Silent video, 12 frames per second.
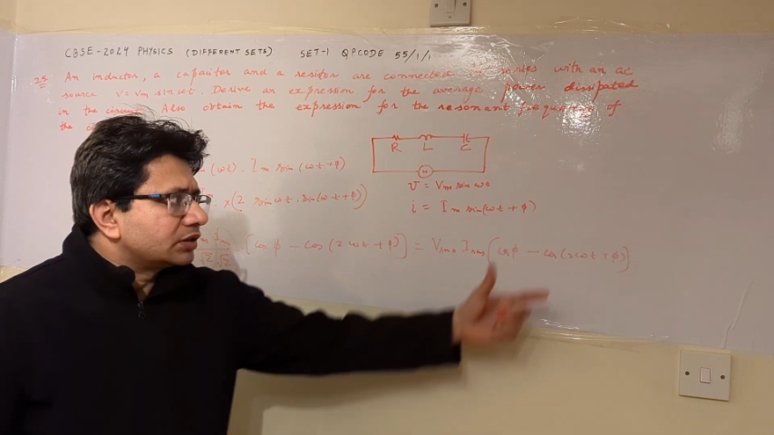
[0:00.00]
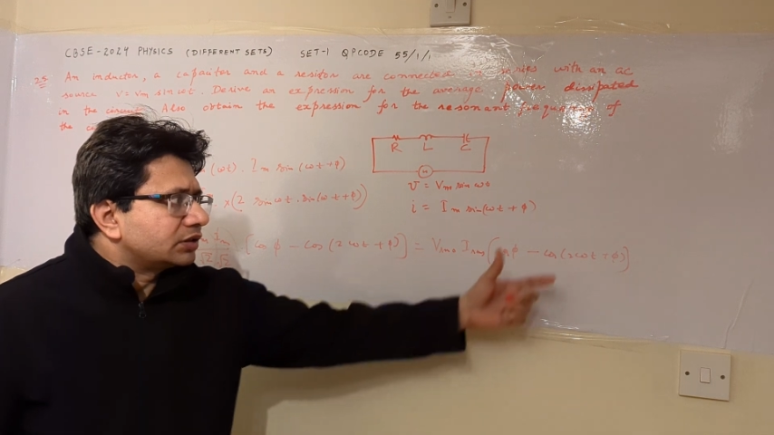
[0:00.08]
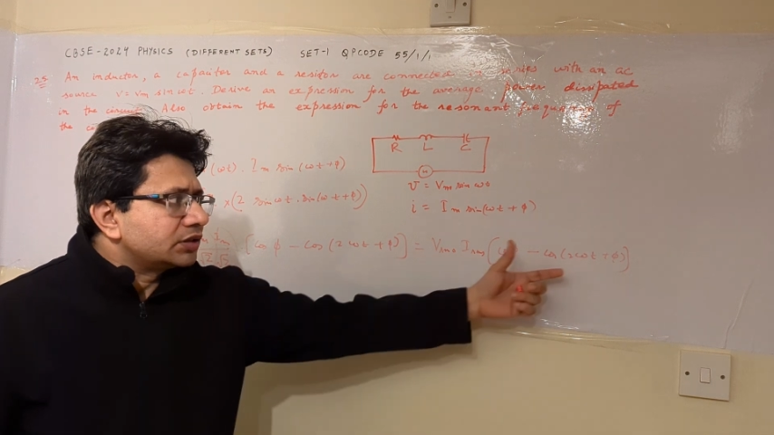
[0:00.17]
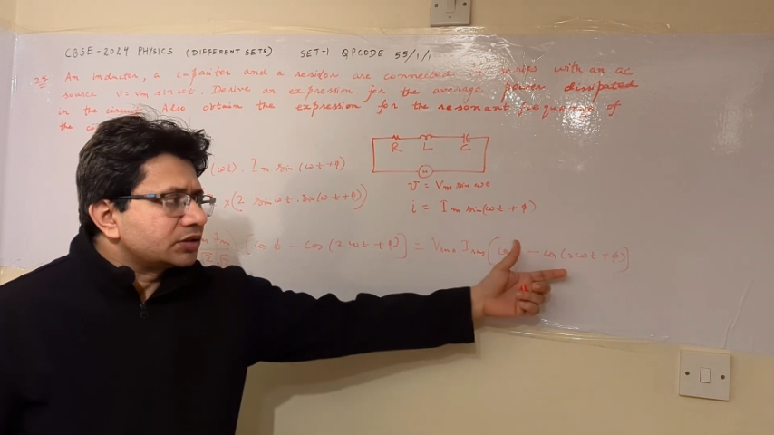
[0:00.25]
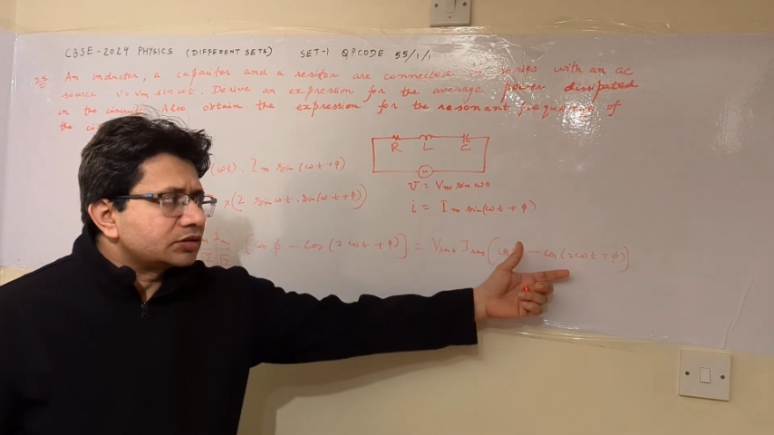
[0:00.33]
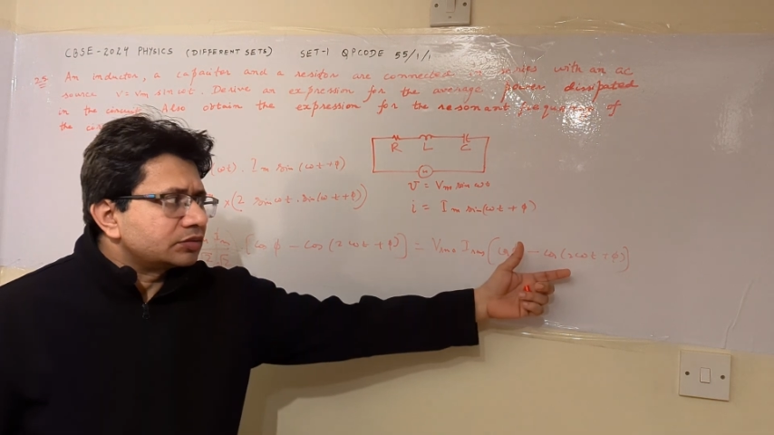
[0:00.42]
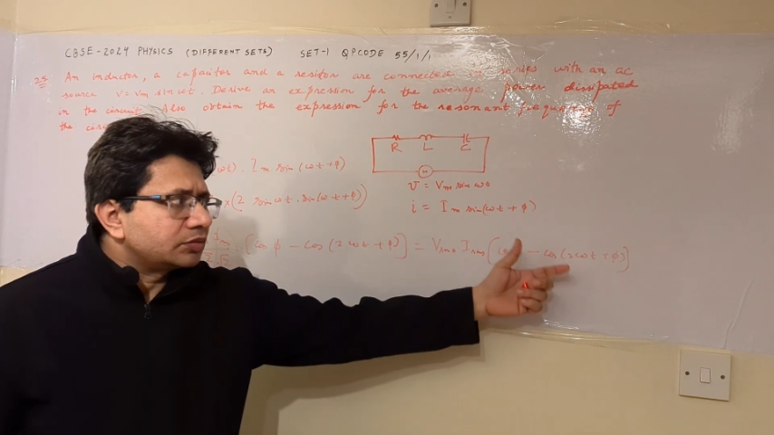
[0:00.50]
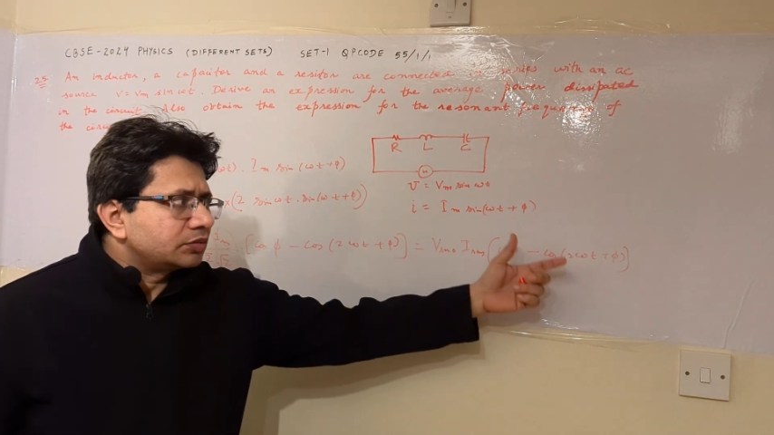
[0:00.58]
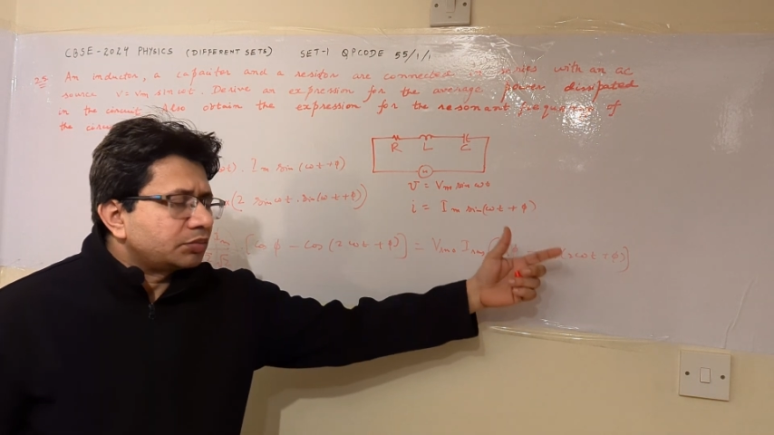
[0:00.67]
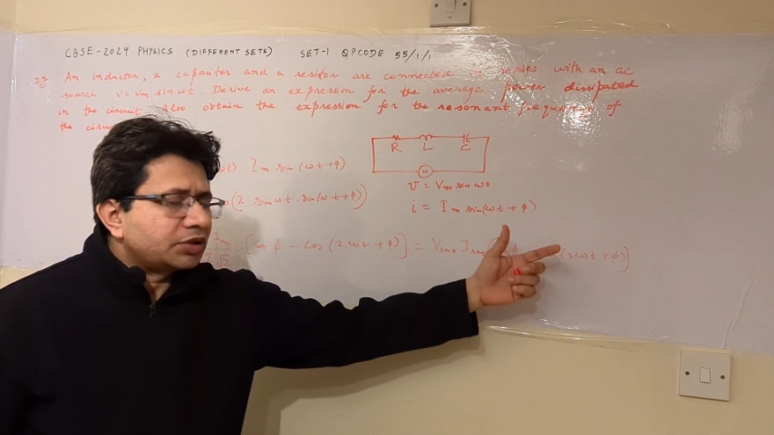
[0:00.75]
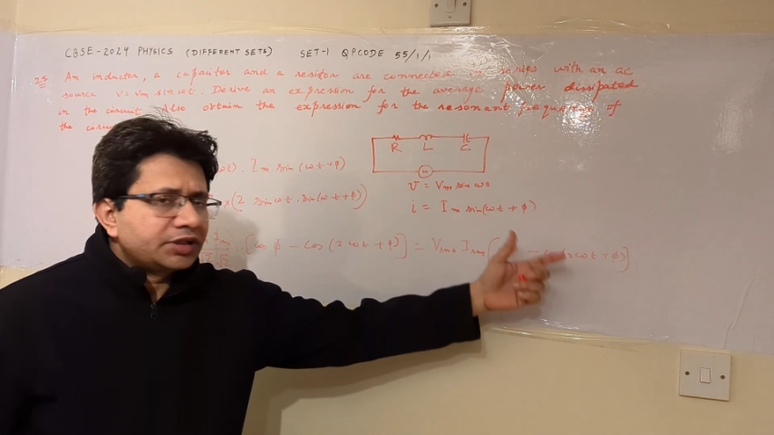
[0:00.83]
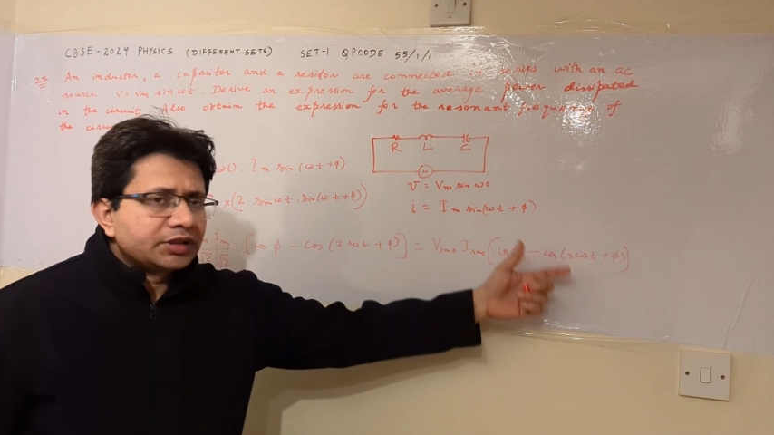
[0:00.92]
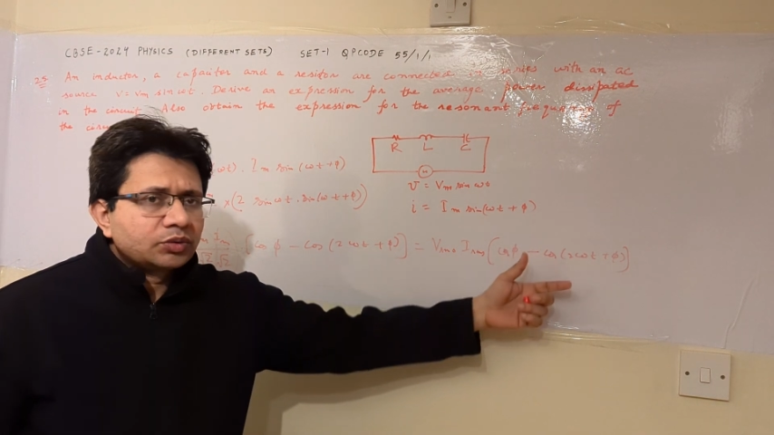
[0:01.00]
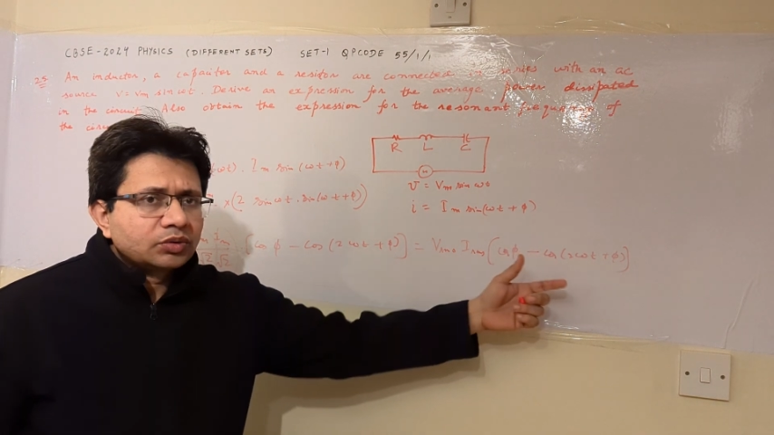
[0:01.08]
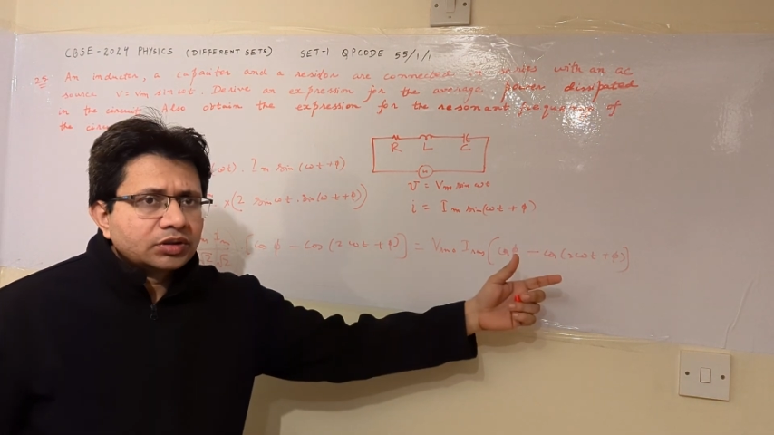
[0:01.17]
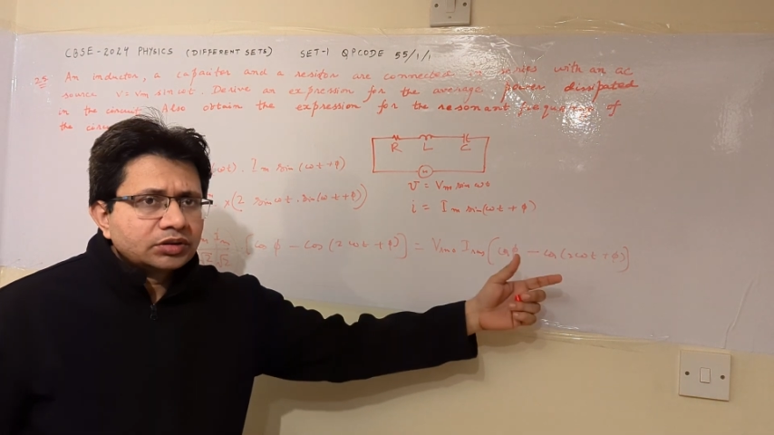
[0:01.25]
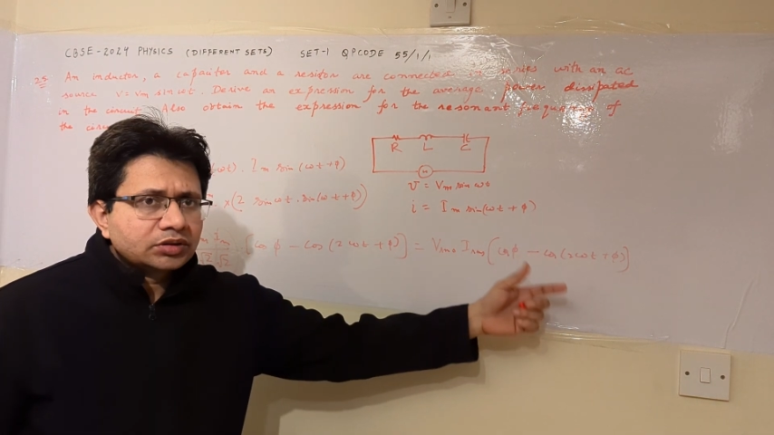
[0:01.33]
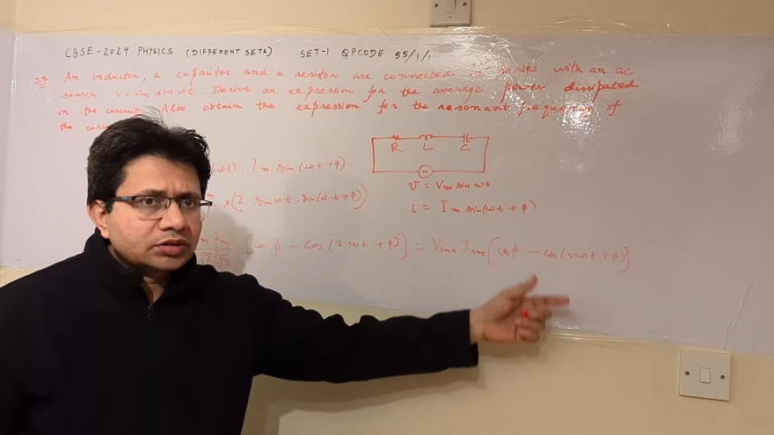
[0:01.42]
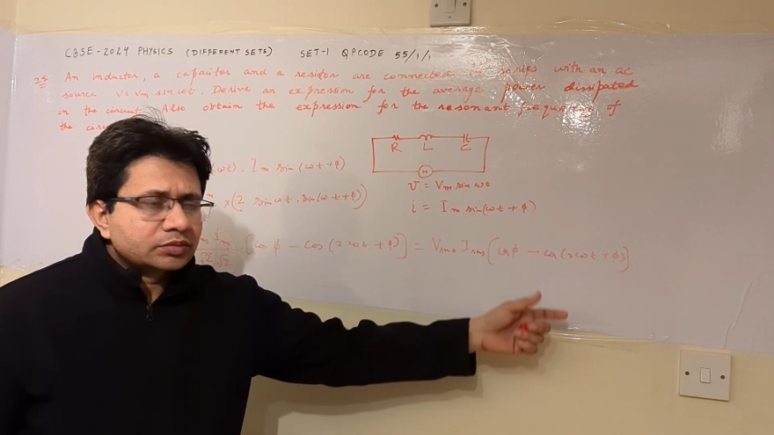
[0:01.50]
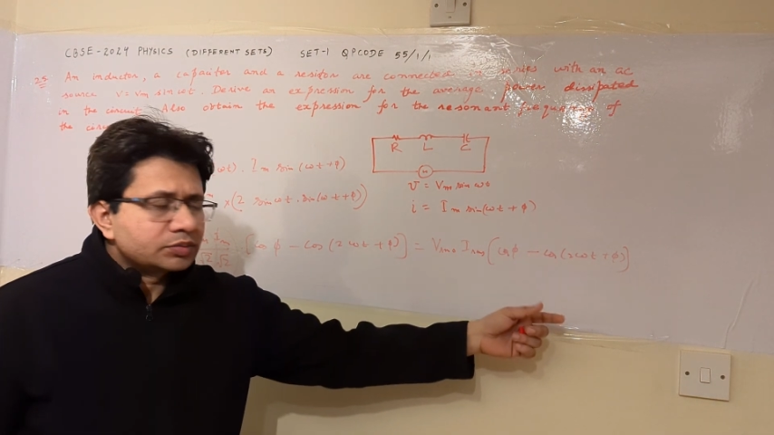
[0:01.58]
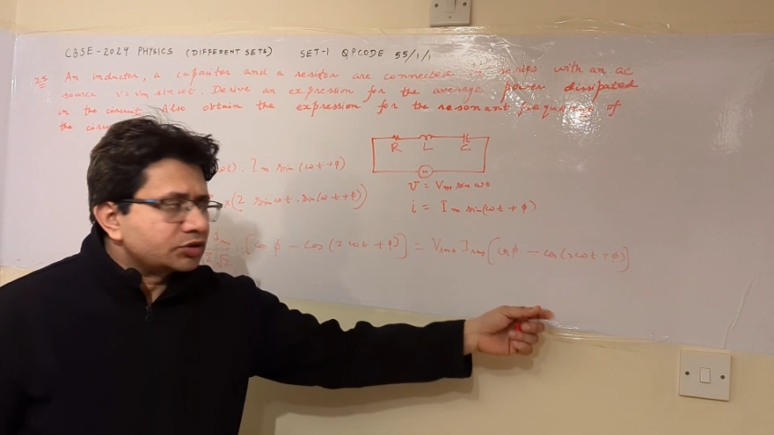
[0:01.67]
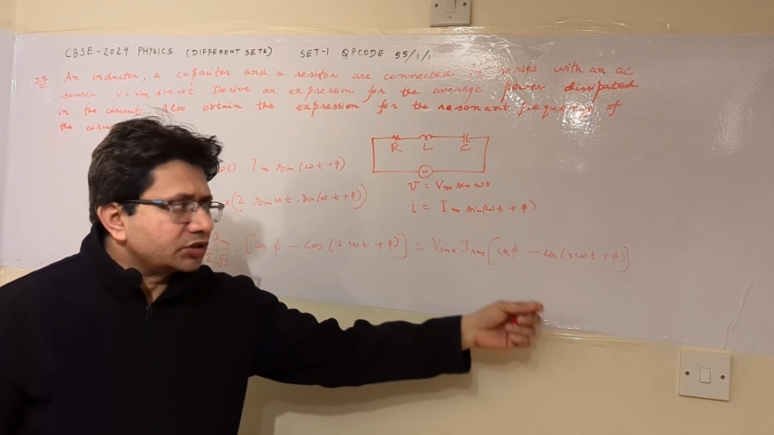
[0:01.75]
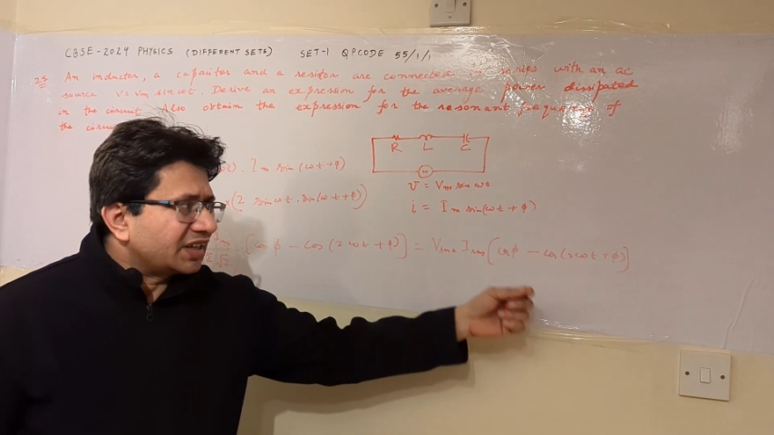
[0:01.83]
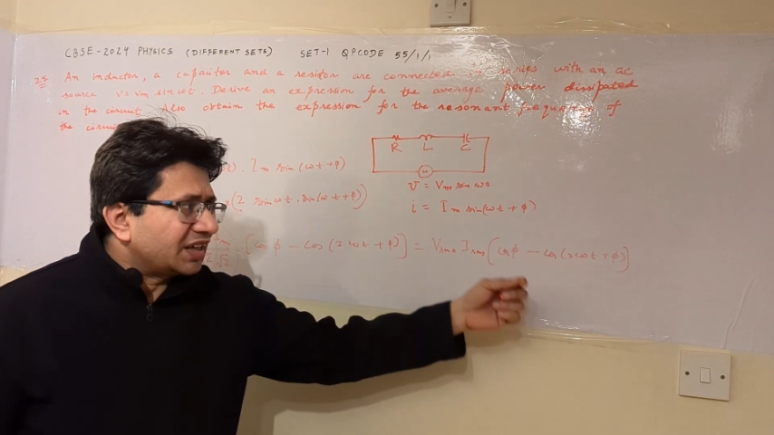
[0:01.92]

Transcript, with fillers: this particular term's